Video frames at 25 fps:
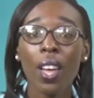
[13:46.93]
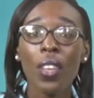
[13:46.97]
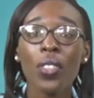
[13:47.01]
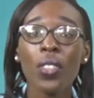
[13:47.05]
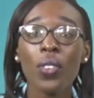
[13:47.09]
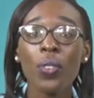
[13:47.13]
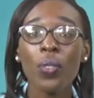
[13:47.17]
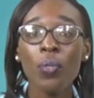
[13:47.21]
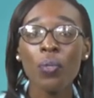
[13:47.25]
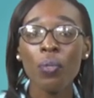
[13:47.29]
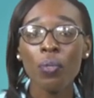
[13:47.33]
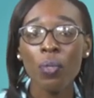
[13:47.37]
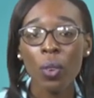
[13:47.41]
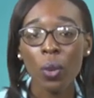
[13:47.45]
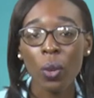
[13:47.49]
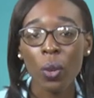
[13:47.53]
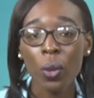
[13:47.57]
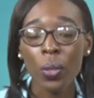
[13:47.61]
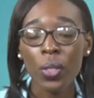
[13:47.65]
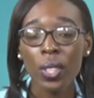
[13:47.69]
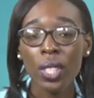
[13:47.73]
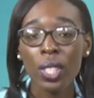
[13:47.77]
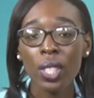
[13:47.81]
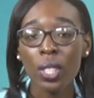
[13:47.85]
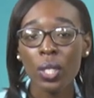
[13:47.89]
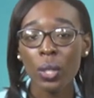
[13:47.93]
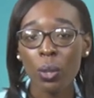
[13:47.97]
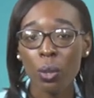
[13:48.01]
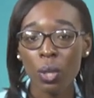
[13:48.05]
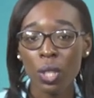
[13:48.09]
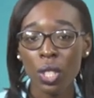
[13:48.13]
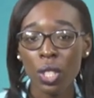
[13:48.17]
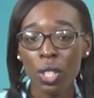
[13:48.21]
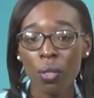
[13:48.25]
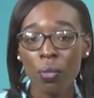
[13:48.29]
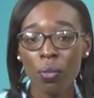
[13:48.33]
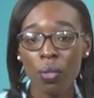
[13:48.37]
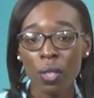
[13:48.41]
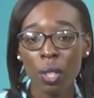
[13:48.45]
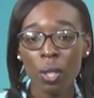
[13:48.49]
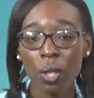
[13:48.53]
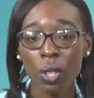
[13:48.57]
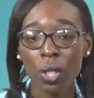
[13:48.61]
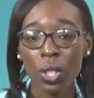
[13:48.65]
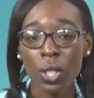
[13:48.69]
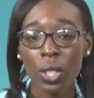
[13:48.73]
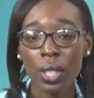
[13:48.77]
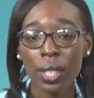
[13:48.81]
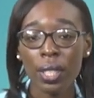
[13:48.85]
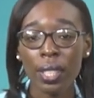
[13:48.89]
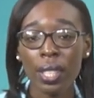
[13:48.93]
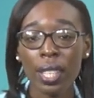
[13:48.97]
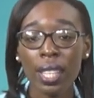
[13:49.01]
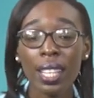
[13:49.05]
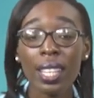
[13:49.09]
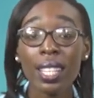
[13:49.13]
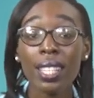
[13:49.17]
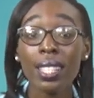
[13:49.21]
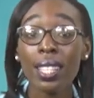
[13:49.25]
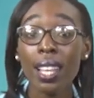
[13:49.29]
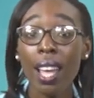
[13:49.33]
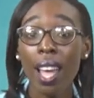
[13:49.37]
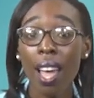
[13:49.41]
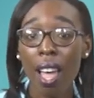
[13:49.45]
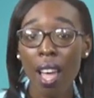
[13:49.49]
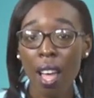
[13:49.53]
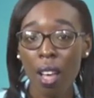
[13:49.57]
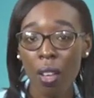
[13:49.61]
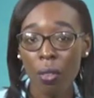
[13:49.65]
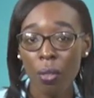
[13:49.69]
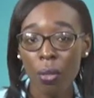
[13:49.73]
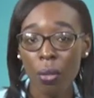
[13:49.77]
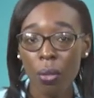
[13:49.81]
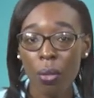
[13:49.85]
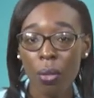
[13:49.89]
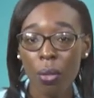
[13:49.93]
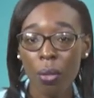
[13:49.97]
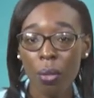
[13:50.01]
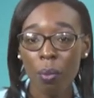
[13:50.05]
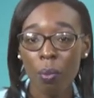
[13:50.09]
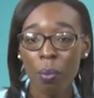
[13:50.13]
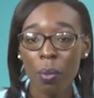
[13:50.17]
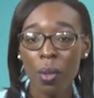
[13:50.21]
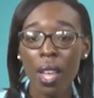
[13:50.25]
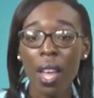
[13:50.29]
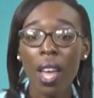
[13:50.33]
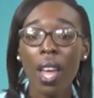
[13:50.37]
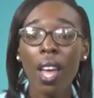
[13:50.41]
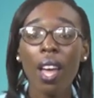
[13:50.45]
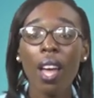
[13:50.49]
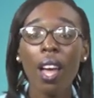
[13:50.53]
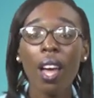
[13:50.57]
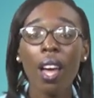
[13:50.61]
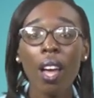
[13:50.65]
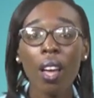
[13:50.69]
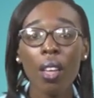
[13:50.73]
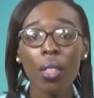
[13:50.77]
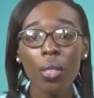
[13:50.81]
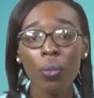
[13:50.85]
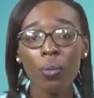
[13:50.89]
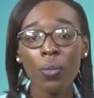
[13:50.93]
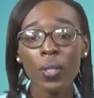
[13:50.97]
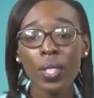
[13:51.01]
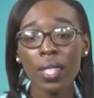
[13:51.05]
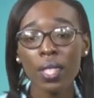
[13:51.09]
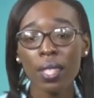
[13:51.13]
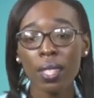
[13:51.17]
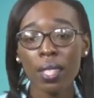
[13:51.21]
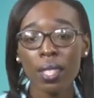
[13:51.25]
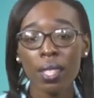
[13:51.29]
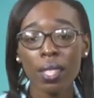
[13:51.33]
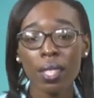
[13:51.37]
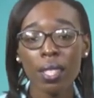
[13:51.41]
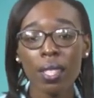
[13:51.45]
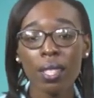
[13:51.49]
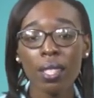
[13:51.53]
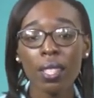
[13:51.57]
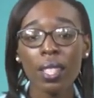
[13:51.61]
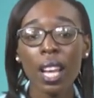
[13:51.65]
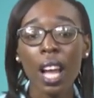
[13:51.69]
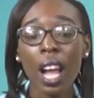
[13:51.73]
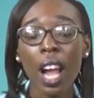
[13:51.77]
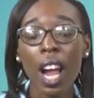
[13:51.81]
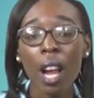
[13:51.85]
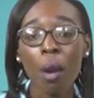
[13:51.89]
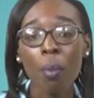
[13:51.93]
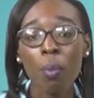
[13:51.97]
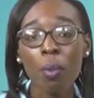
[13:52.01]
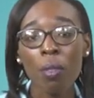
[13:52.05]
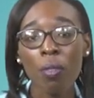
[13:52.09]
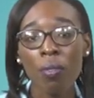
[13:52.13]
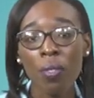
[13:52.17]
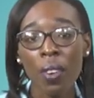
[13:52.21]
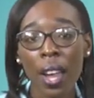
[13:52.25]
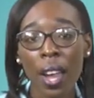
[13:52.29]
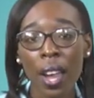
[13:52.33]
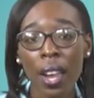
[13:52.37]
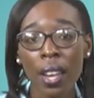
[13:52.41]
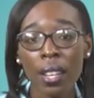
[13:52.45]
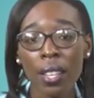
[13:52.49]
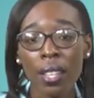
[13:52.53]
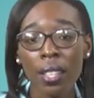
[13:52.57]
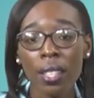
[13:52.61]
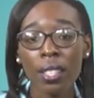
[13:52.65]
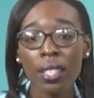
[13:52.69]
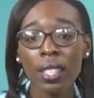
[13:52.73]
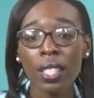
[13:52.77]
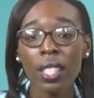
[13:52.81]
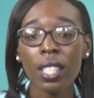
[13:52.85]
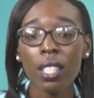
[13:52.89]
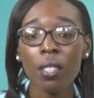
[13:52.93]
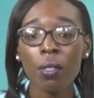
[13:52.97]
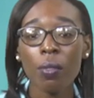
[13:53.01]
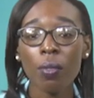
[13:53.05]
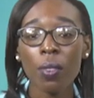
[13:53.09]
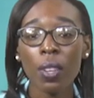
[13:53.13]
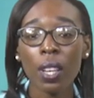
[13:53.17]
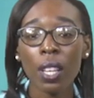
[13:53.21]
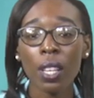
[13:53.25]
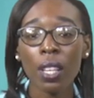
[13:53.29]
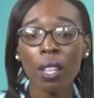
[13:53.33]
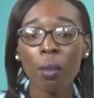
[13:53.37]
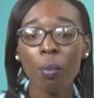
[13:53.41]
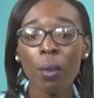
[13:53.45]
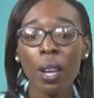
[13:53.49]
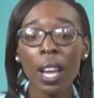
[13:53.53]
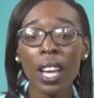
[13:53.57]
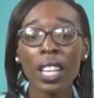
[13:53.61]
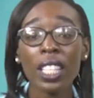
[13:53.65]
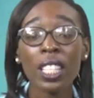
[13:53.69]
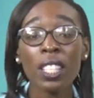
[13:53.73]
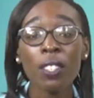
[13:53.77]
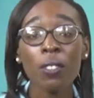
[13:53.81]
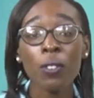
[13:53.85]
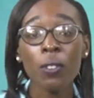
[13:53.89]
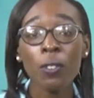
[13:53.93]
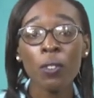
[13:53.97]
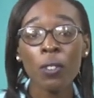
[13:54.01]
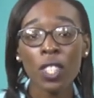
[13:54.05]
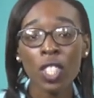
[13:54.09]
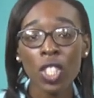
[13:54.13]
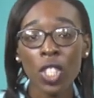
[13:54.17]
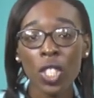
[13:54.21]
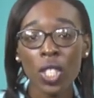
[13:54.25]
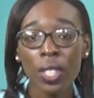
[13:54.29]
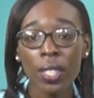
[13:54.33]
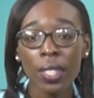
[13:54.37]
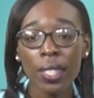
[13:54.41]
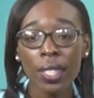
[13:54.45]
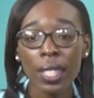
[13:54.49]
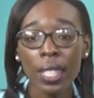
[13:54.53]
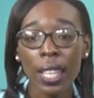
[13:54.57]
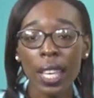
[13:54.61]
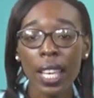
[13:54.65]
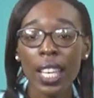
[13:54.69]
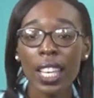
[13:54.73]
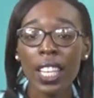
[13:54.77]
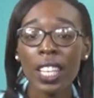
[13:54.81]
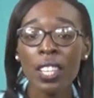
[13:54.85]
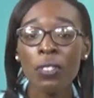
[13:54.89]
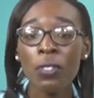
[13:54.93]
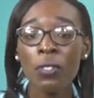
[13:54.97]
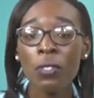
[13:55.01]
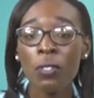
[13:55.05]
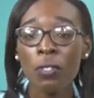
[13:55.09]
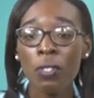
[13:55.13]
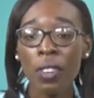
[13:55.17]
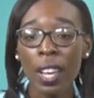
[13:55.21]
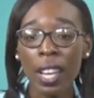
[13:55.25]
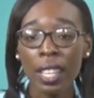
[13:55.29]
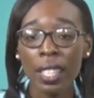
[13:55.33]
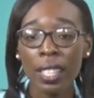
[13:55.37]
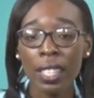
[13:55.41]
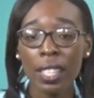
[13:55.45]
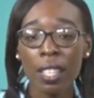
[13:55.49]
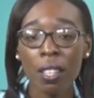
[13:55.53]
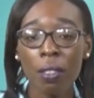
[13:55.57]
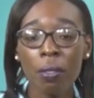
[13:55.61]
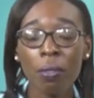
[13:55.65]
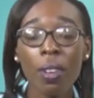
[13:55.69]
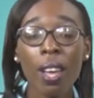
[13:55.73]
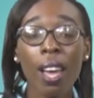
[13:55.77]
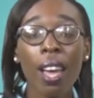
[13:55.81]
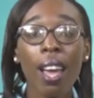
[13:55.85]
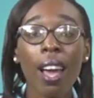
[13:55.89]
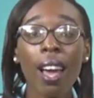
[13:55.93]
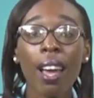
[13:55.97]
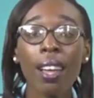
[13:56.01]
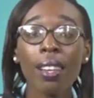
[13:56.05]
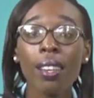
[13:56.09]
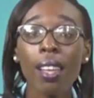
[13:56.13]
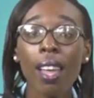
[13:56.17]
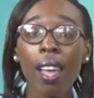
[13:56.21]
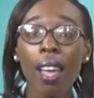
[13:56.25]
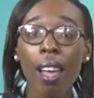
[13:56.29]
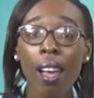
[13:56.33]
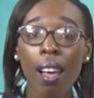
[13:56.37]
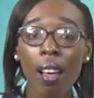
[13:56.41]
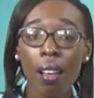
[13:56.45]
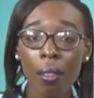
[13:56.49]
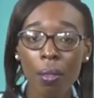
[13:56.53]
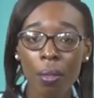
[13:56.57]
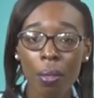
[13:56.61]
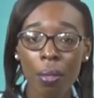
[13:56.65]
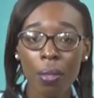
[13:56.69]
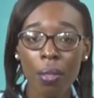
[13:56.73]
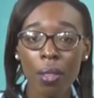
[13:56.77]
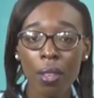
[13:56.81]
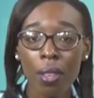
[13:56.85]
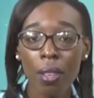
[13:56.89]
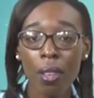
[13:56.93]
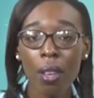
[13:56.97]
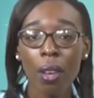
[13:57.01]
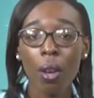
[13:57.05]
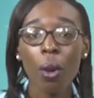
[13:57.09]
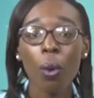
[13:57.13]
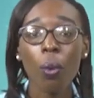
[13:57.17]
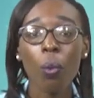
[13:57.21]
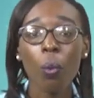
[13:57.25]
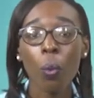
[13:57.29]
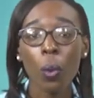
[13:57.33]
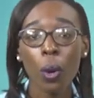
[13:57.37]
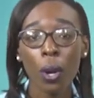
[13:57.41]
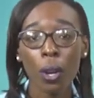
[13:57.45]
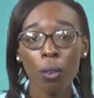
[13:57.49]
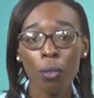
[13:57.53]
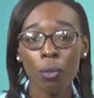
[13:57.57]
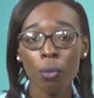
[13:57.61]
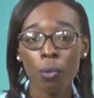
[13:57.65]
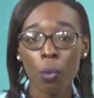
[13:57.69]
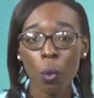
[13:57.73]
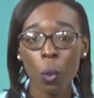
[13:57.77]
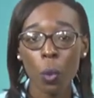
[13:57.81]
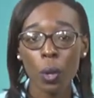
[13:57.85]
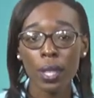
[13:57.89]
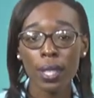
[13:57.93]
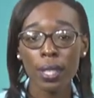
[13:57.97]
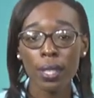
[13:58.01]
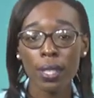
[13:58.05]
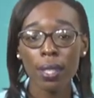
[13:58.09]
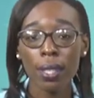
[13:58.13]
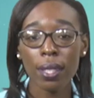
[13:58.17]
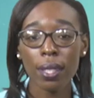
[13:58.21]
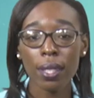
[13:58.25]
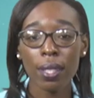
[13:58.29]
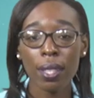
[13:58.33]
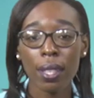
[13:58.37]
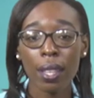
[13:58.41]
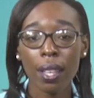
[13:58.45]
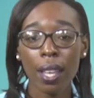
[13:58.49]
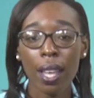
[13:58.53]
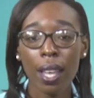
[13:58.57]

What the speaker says: The fourth social function is health. Health facilities are provided to develop an efficient, effective, and healthy workforce.